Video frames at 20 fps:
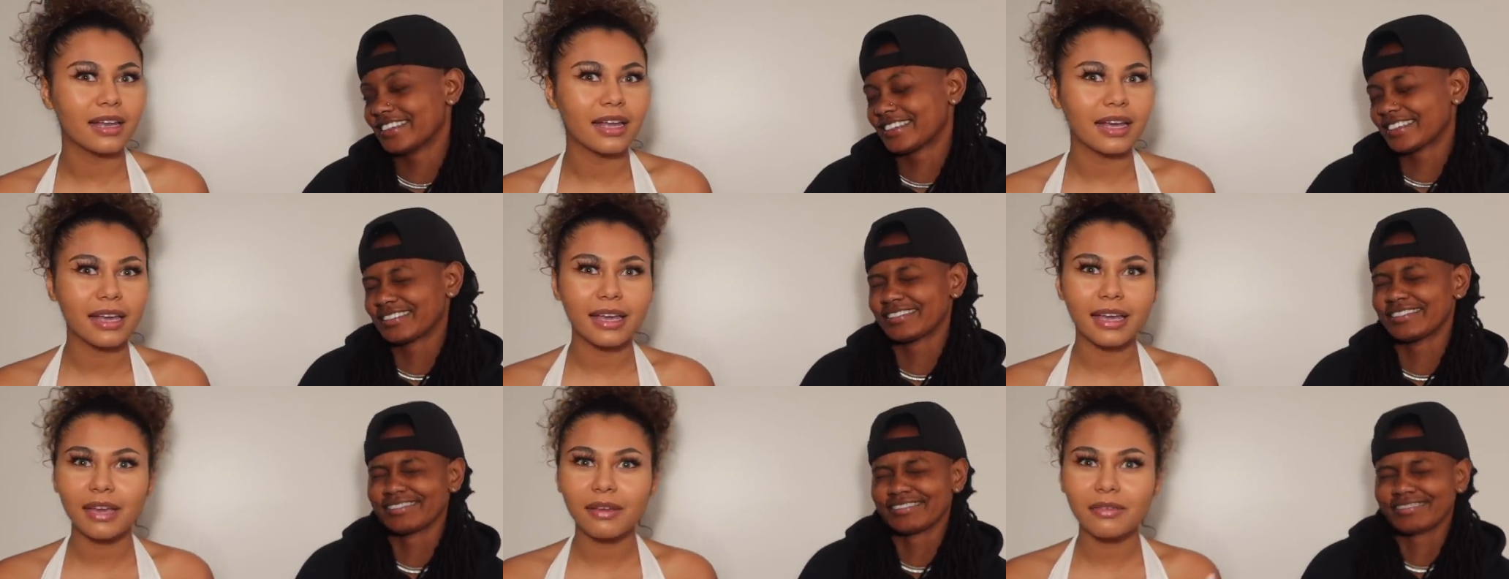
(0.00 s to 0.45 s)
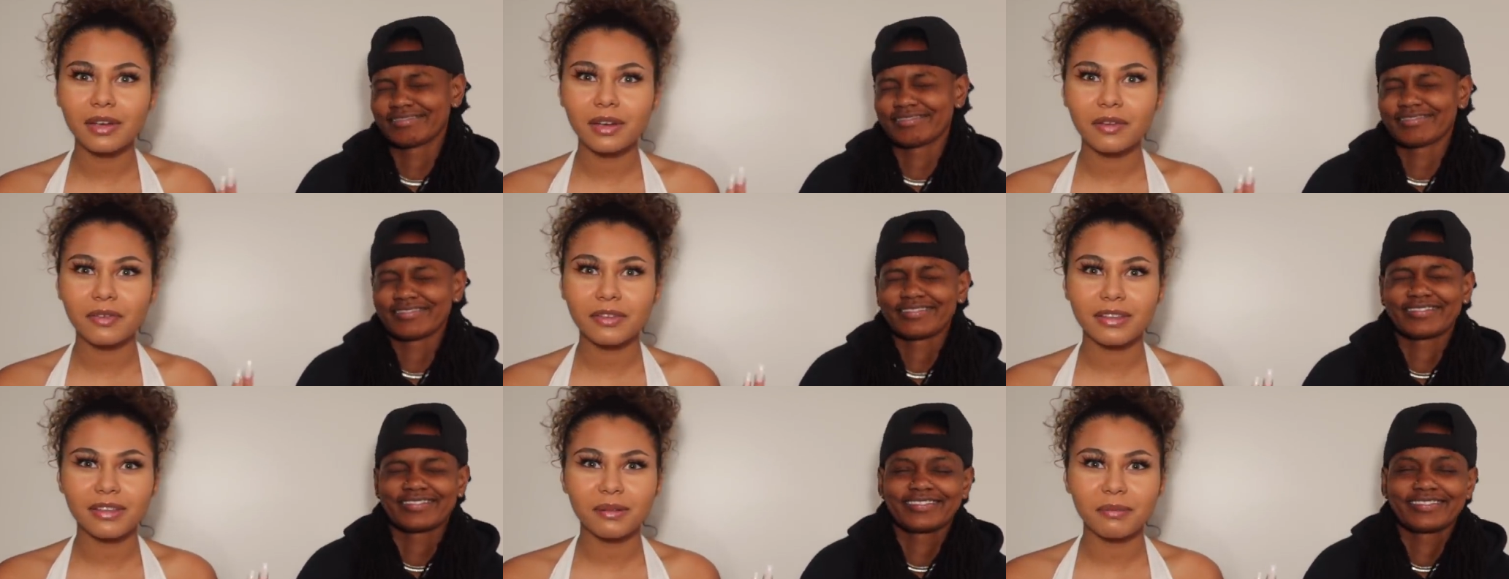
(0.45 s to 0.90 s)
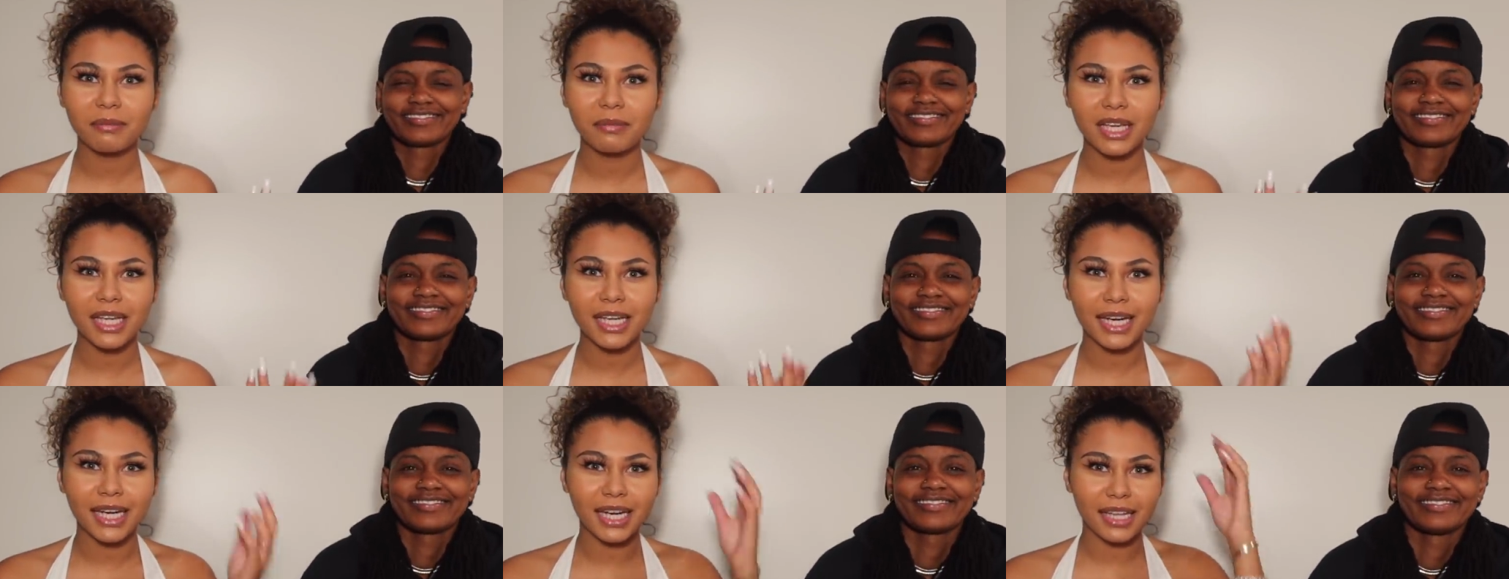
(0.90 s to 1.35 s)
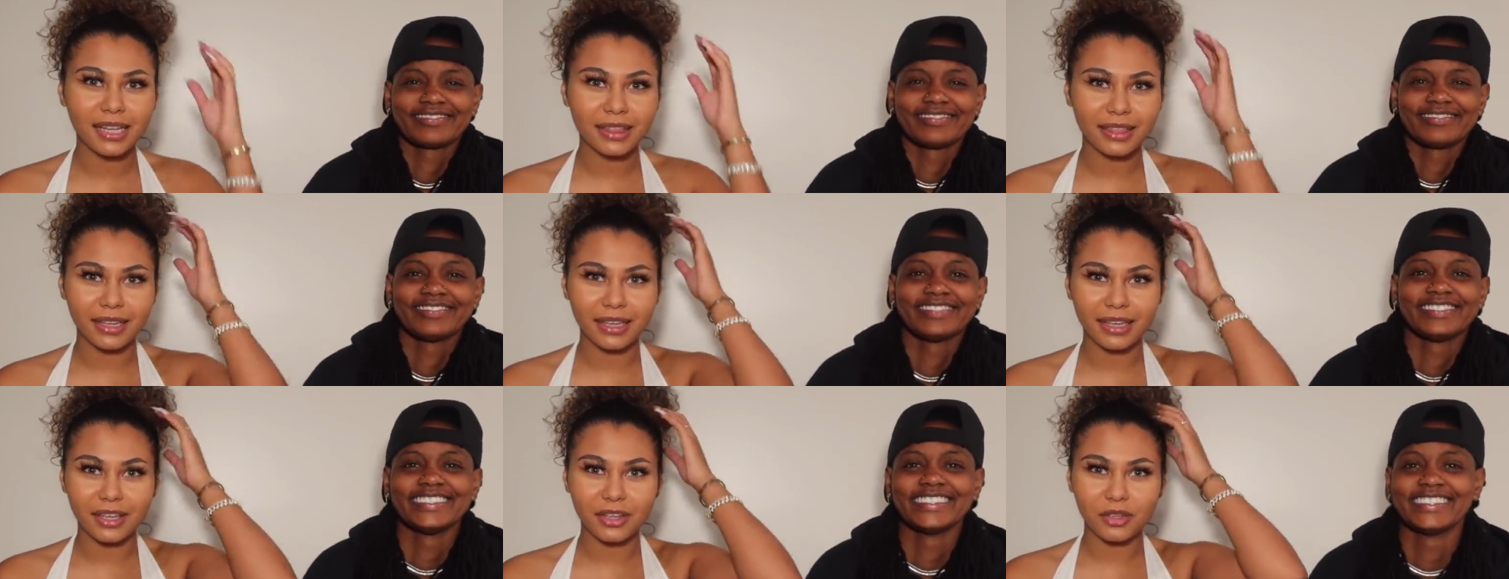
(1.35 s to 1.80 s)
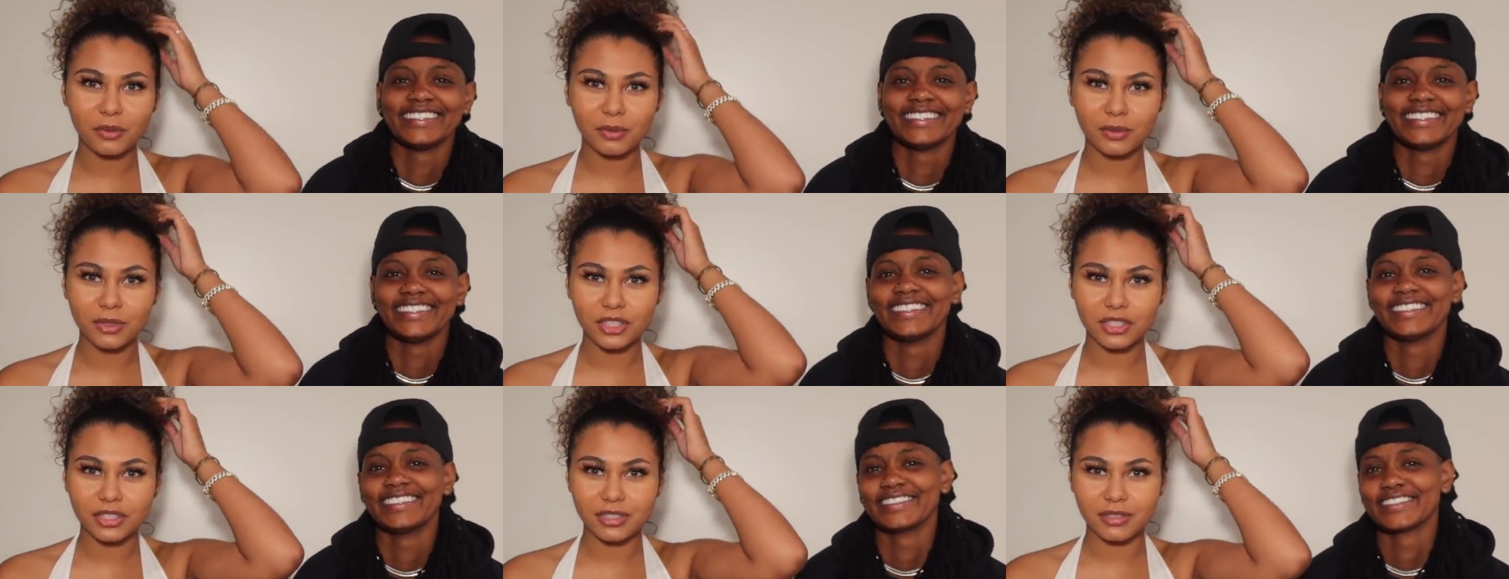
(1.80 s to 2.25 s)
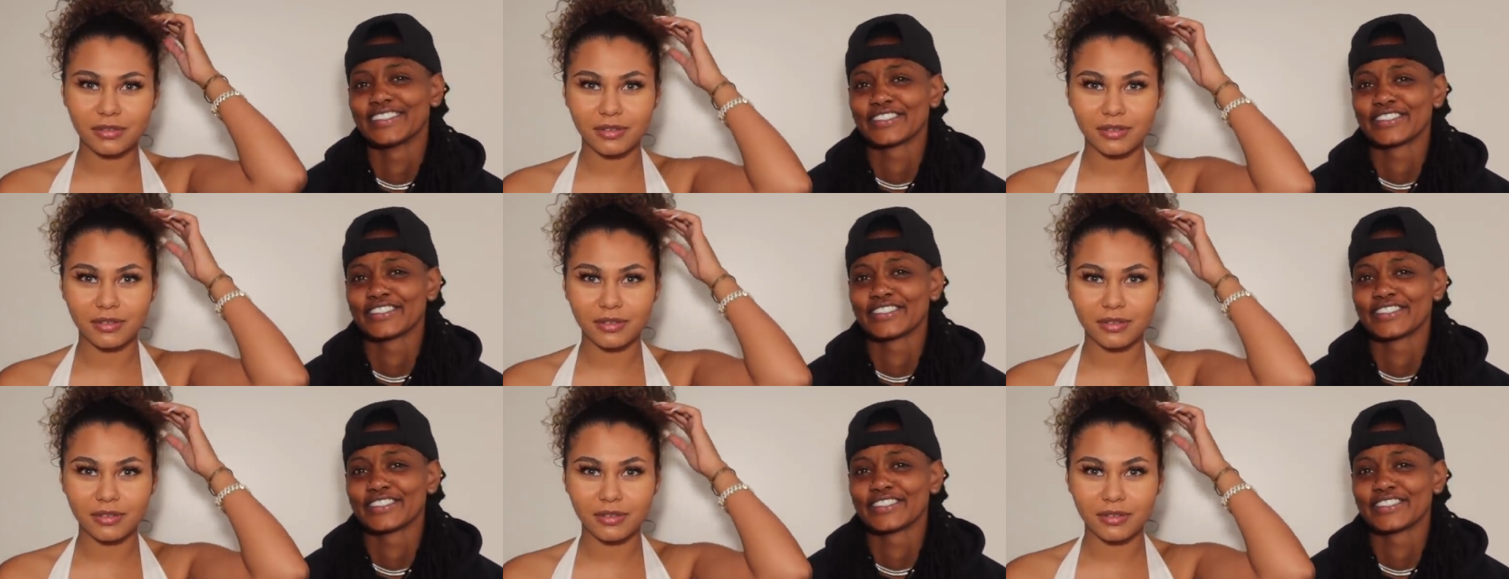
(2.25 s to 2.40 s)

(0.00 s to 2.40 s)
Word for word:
Speaker 1: Like, even if it didn't mean anything and you was just,